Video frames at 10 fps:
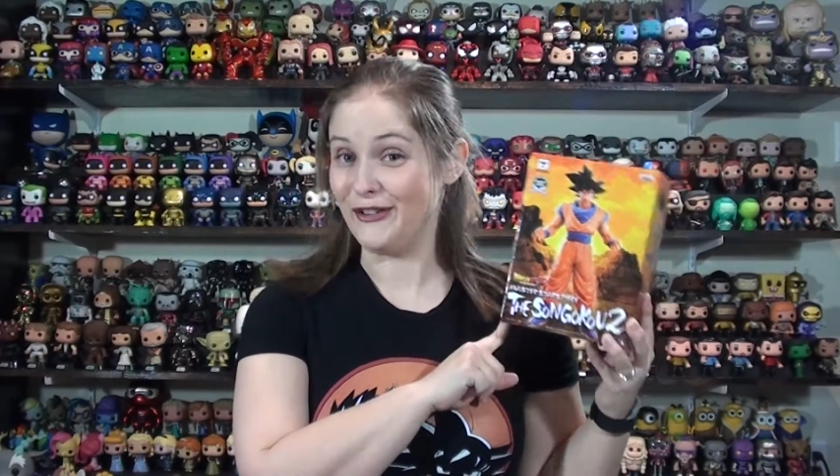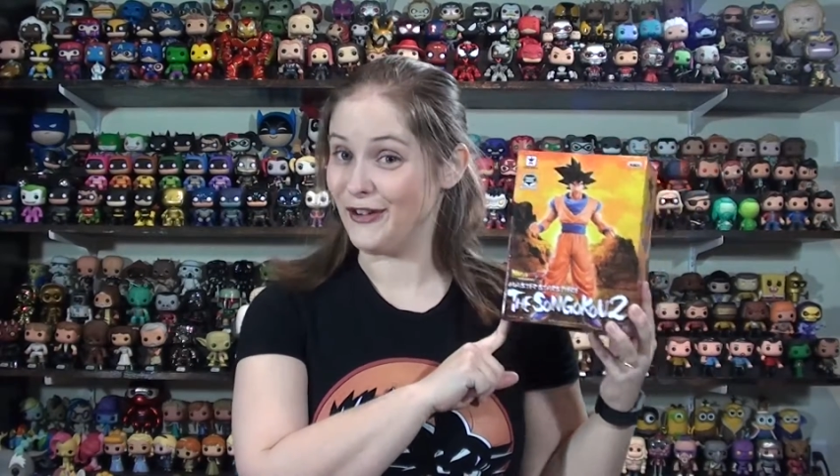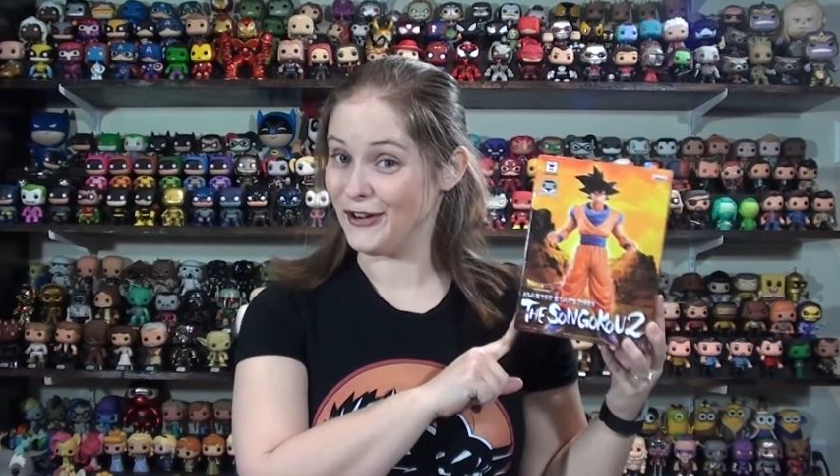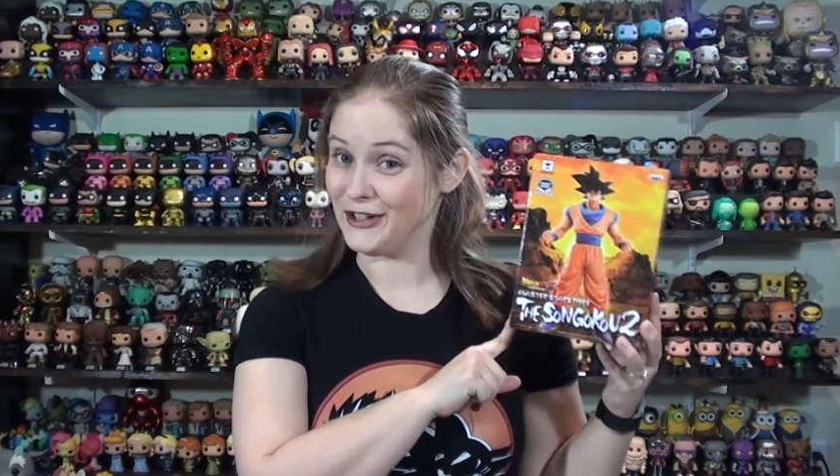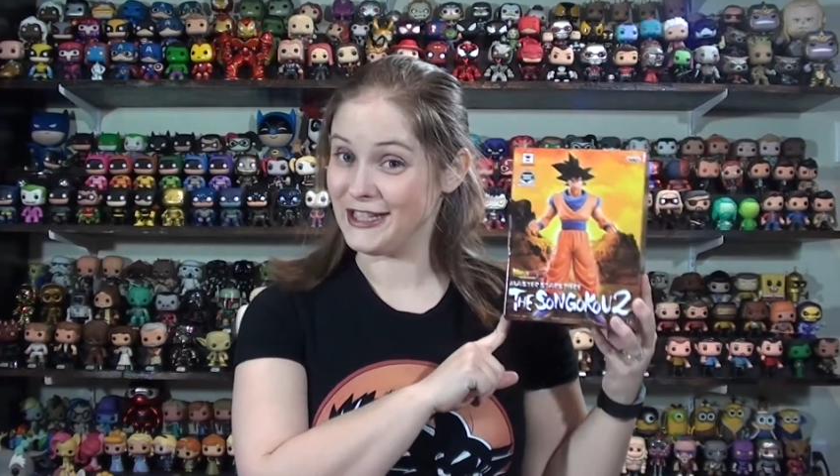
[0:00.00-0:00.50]

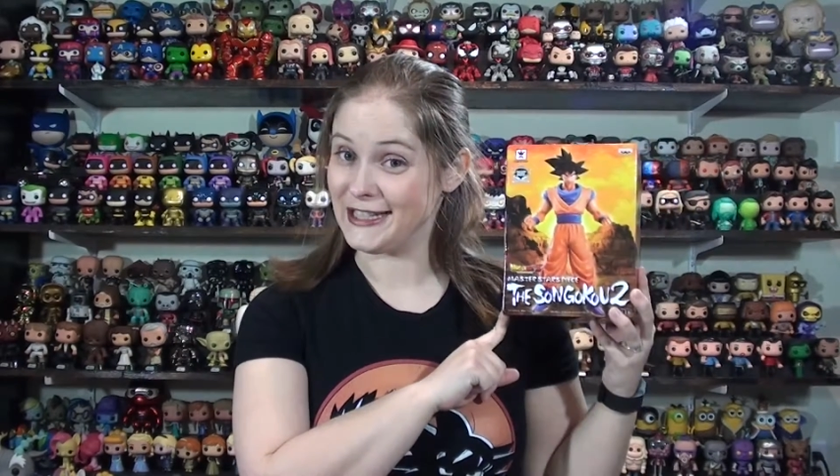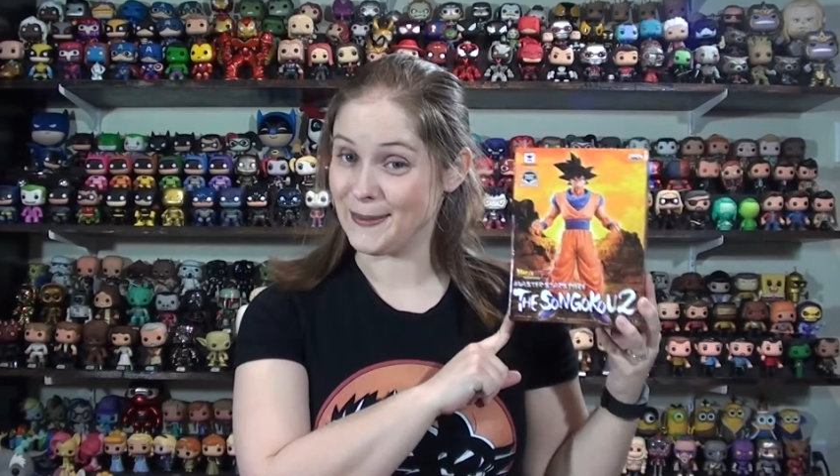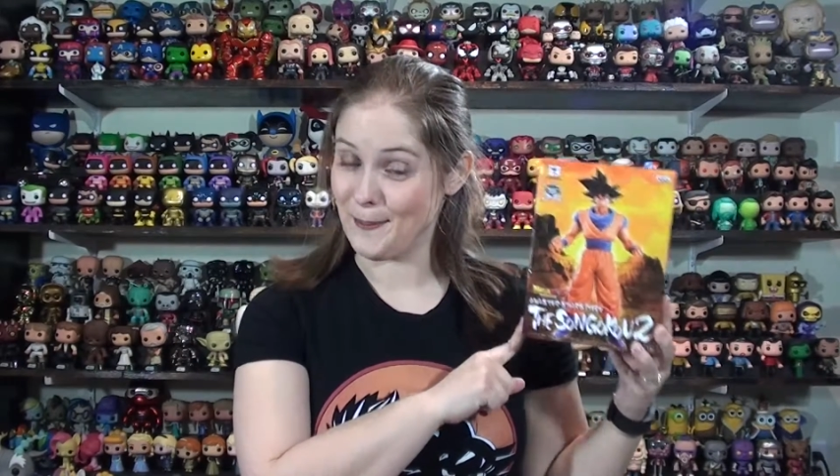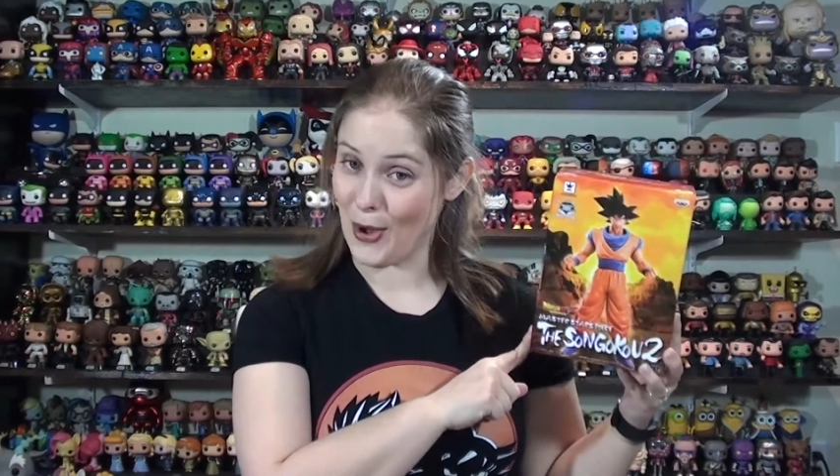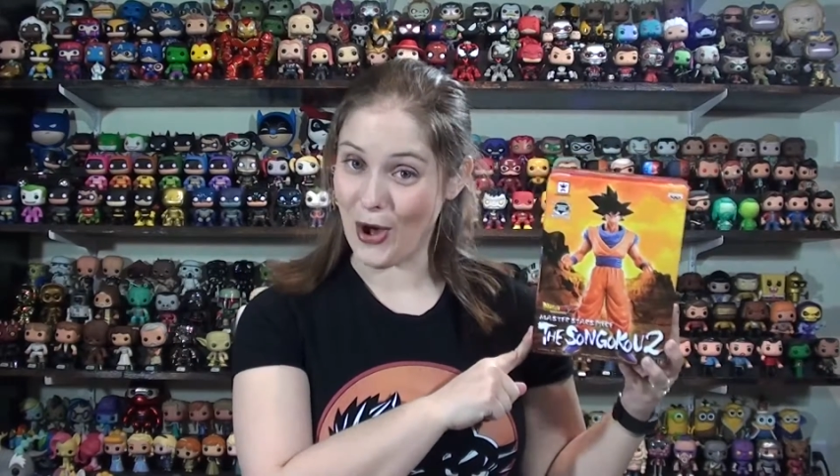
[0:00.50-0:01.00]
very
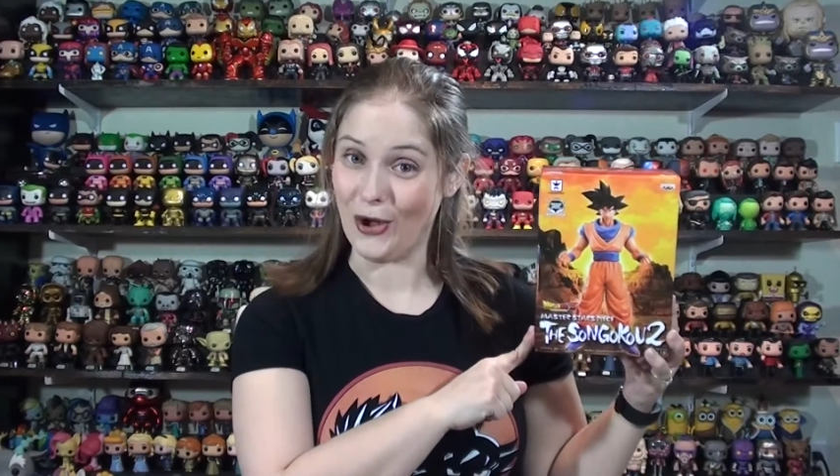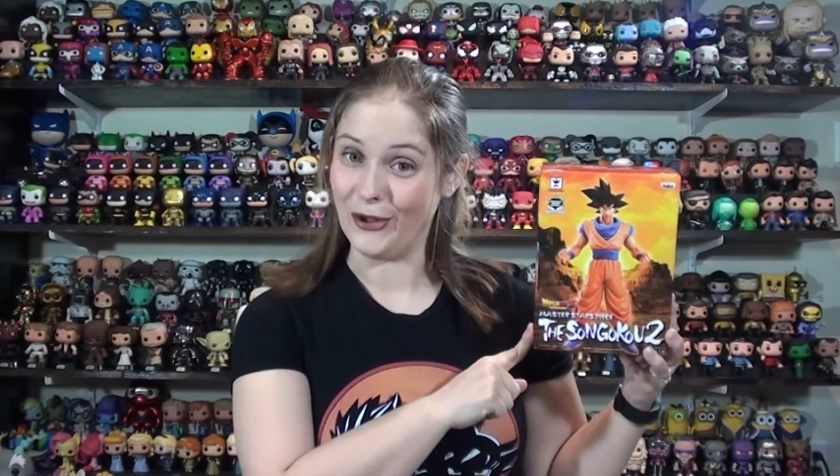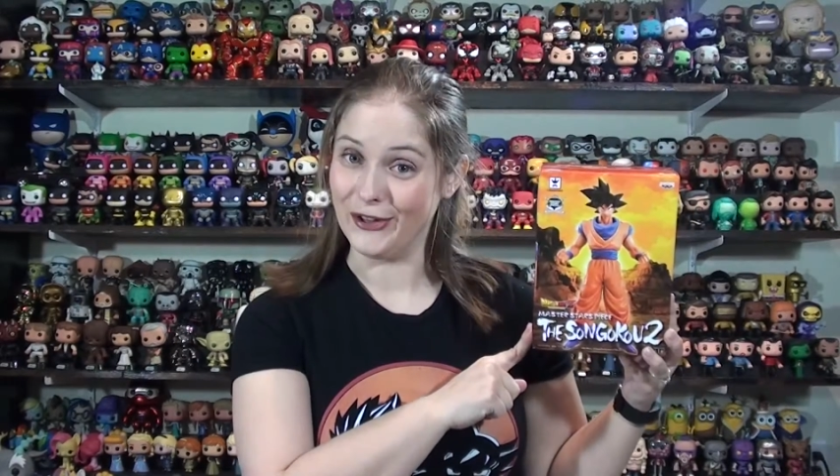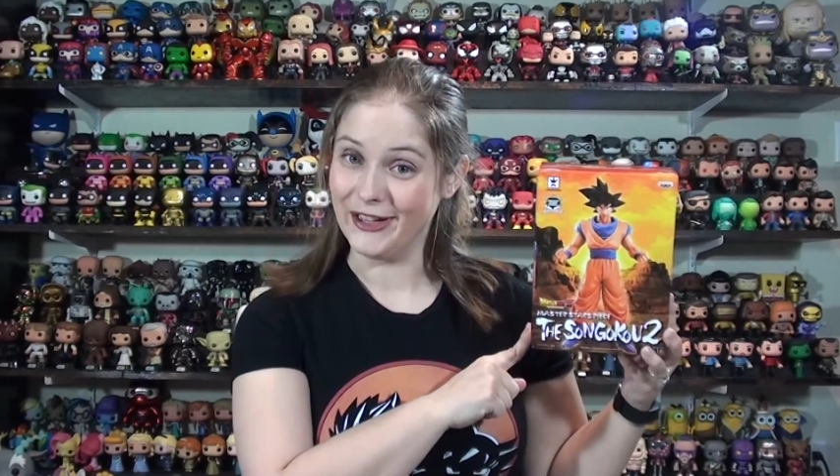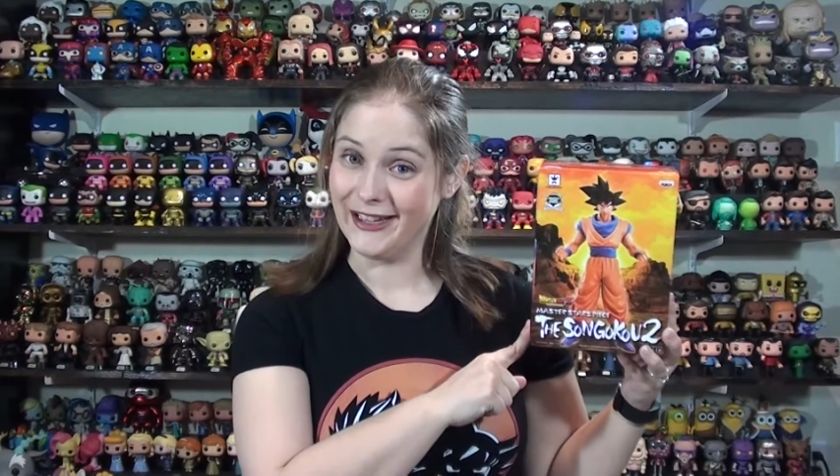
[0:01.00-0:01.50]
small